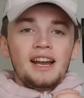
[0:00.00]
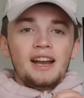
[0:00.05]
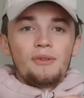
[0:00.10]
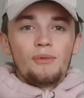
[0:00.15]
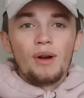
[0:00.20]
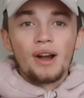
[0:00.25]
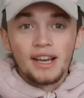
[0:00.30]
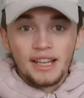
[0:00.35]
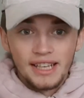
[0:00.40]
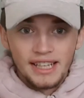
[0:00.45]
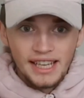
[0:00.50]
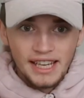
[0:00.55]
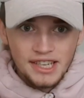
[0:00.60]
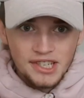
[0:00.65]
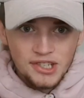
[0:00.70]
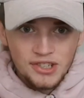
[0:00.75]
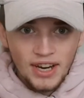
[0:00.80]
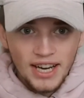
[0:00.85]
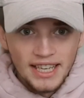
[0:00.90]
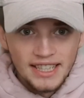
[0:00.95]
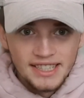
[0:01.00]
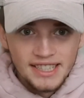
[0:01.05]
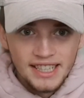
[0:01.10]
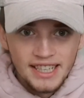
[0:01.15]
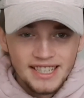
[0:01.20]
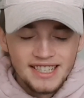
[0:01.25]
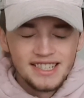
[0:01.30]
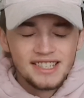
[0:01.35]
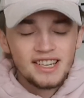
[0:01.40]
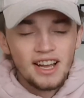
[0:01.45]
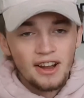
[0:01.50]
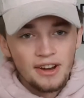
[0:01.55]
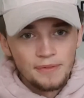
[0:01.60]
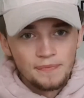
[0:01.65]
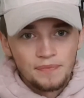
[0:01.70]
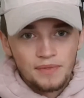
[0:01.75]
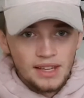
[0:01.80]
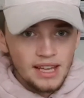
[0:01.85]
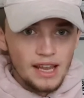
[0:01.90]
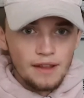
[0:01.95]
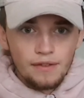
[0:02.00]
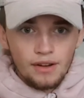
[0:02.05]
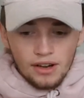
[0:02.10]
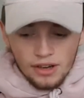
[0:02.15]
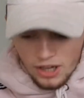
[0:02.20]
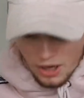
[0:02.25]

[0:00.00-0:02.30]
we're going to get straight into this. So if I'm